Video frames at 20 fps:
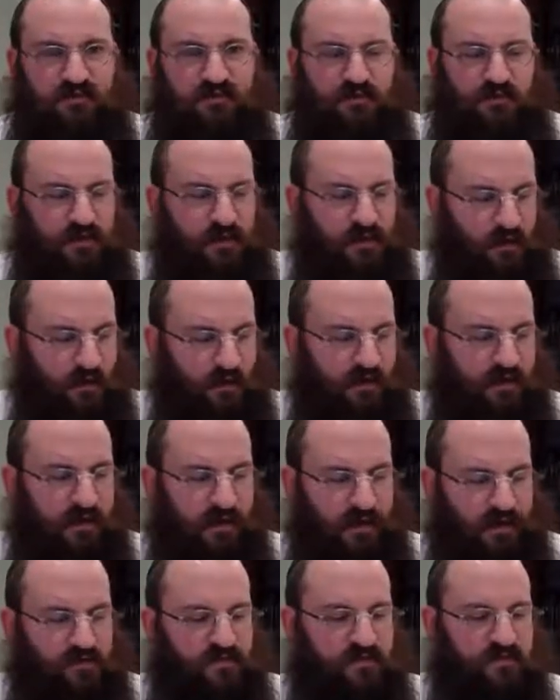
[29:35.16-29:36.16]
long,
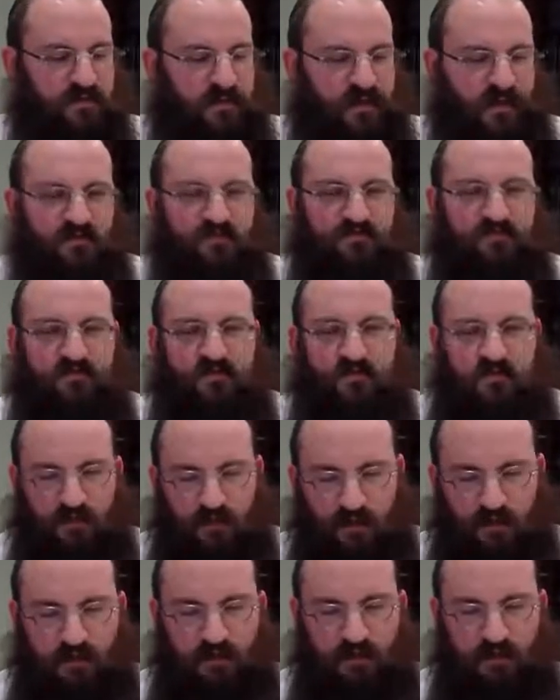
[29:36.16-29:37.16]
healthy life, a
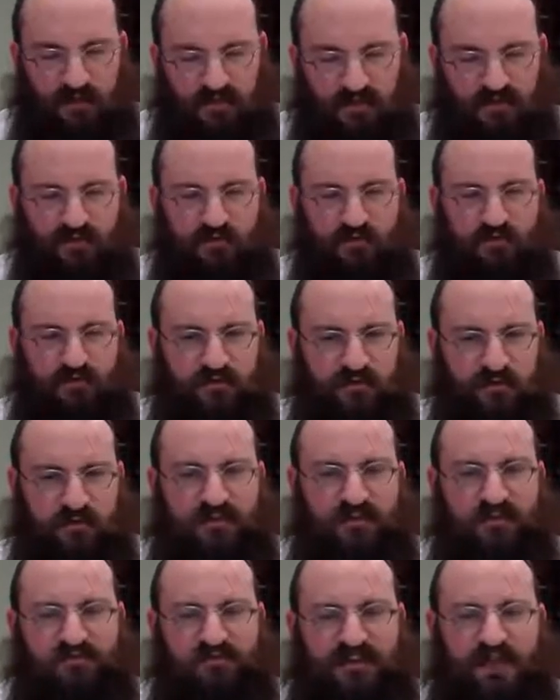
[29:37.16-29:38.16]
long, healthy,
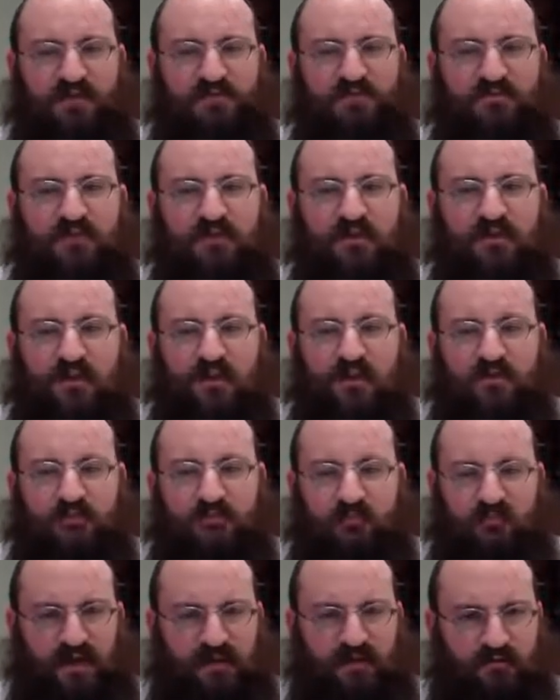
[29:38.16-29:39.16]
productive life
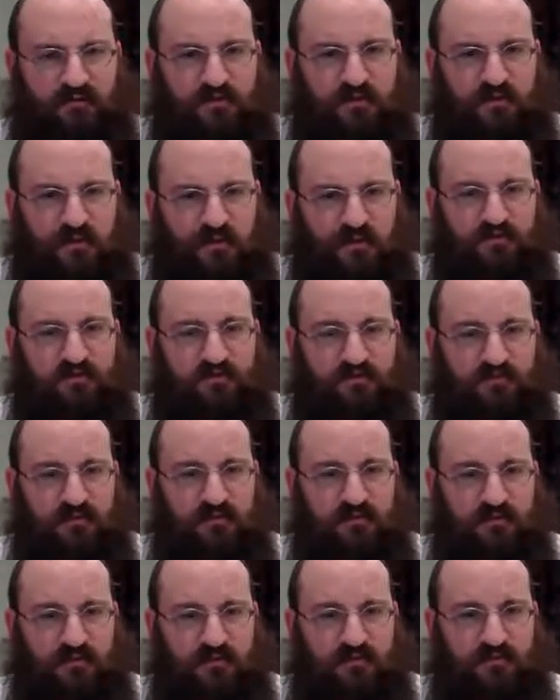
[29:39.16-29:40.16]
better than ice
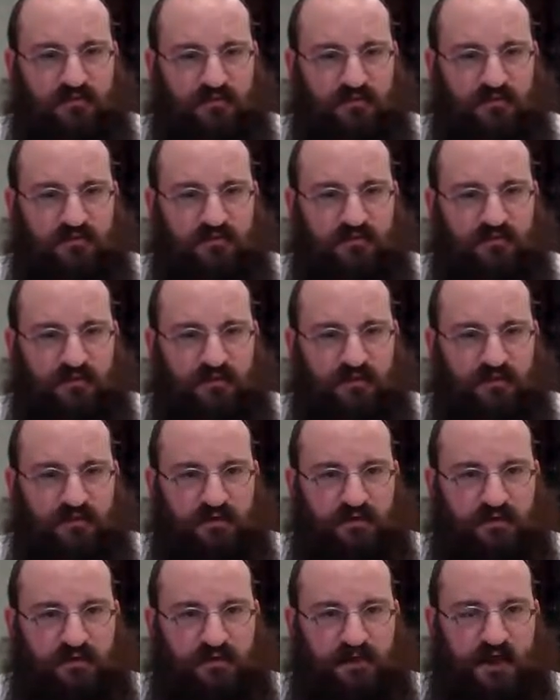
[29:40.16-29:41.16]
cream?
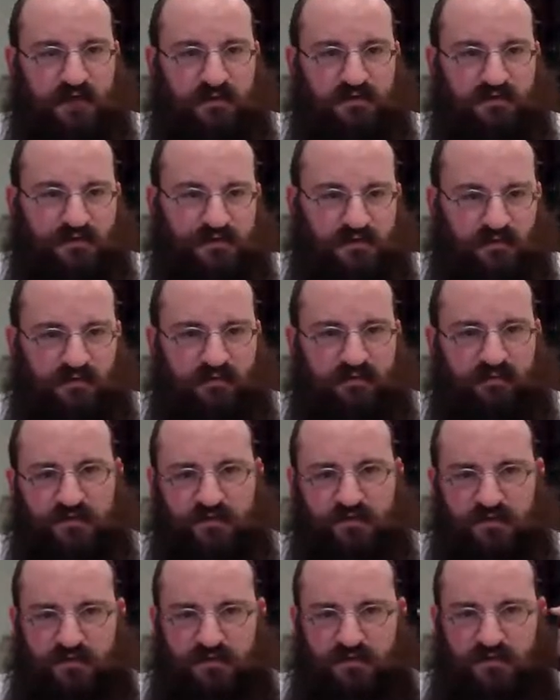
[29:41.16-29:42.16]
And slowly but
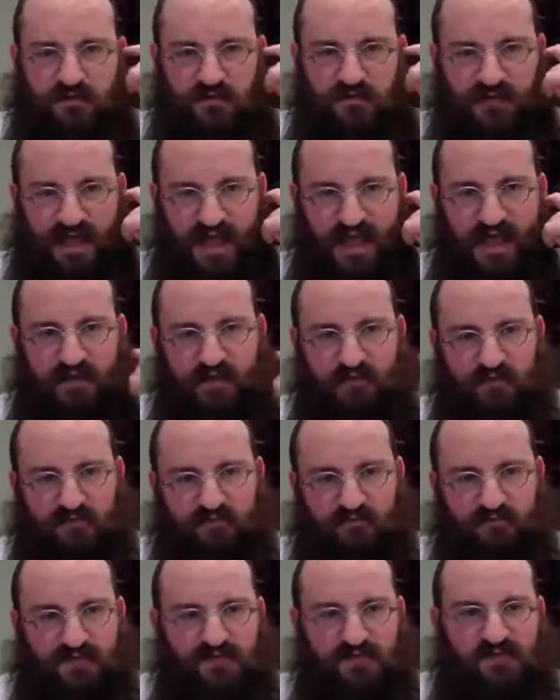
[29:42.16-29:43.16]
surely, you can
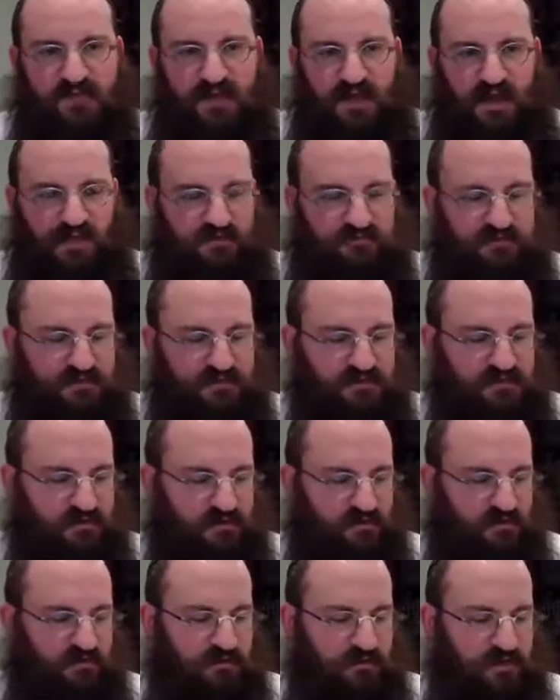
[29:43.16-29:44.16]
convince the animal
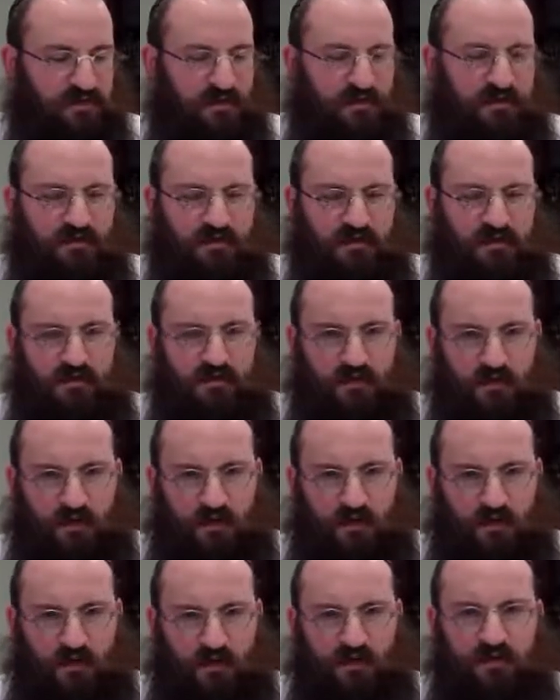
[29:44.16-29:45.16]
soul that a
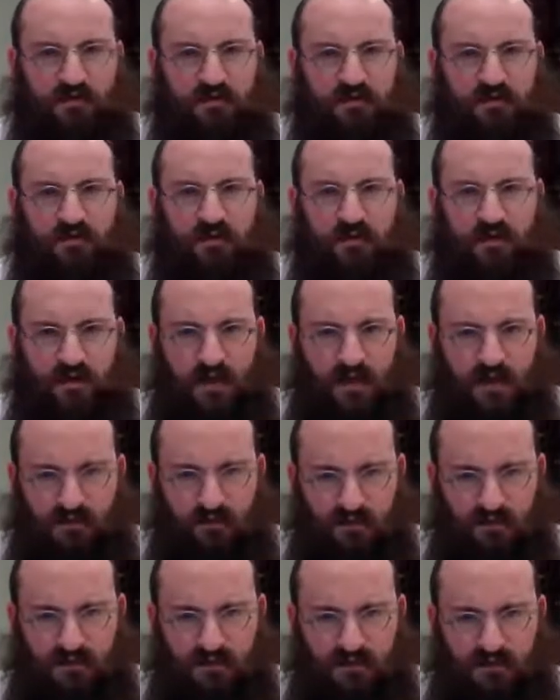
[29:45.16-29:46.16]
long and
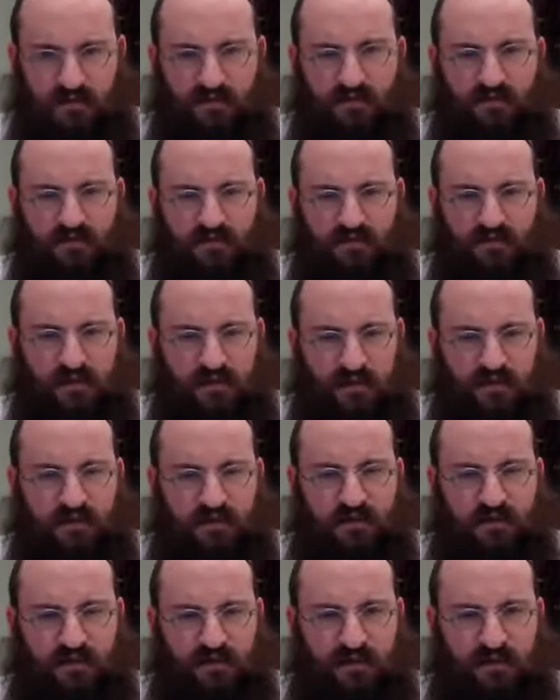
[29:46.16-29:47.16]
productive and
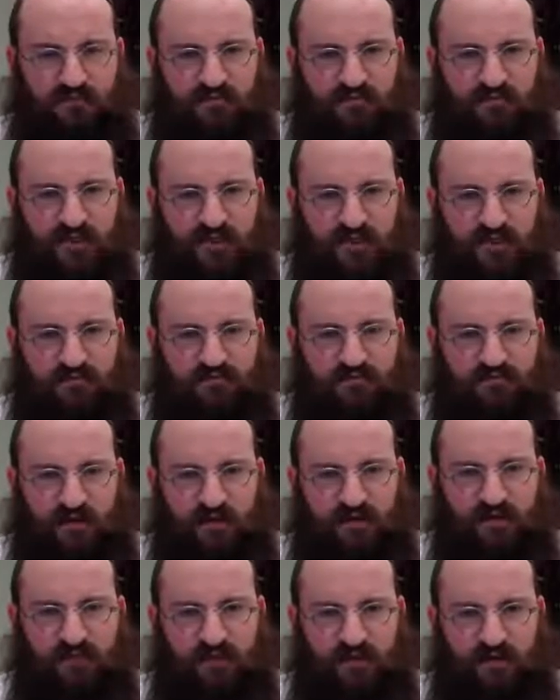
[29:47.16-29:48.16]
healthy life is in
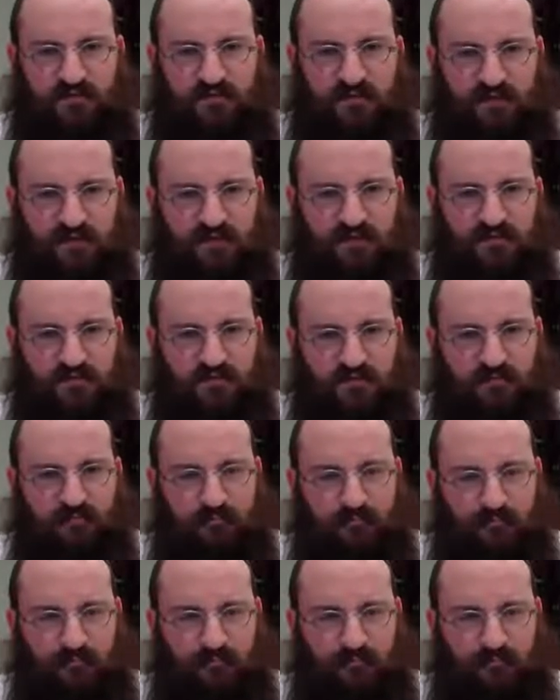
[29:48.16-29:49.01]
fact better than ice cream.